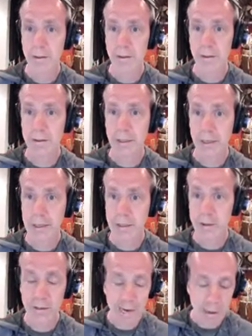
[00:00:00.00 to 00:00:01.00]
Dig it?
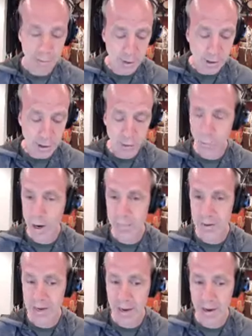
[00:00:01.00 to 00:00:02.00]
So now I'm just
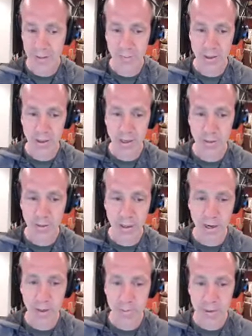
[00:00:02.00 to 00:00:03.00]
swapping out. I'm starting with
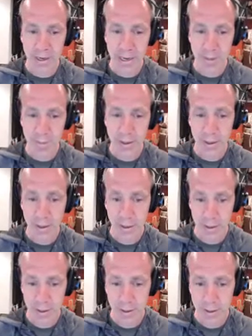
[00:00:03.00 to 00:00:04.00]
upper neighbor,
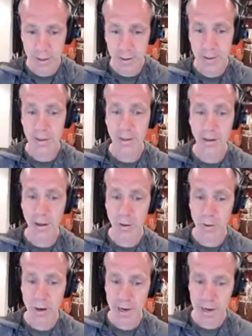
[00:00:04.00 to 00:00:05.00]

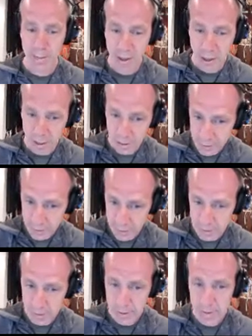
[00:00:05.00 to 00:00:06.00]
lower neighbor,
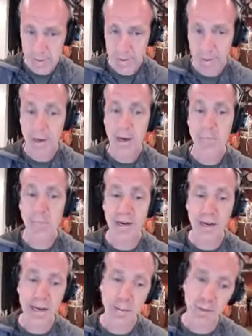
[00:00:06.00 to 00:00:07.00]
upper
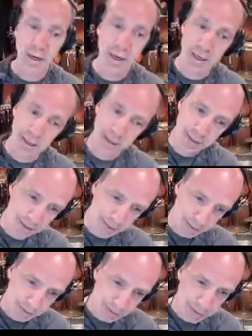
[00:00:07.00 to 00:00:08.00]
neighbor,
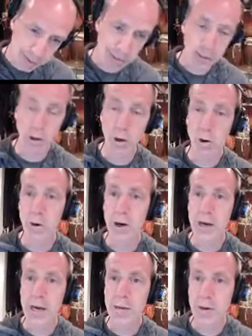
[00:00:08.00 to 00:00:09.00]
lower
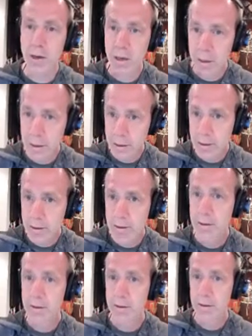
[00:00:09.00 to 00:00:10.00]
neighbor.
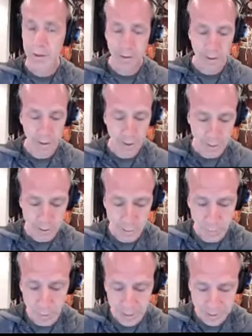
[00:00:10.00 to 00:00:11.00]
Got it? So
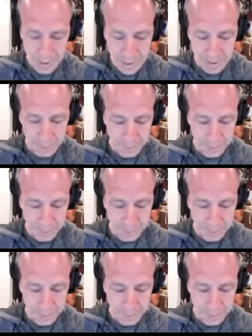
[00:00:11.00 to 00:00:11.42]
watch that.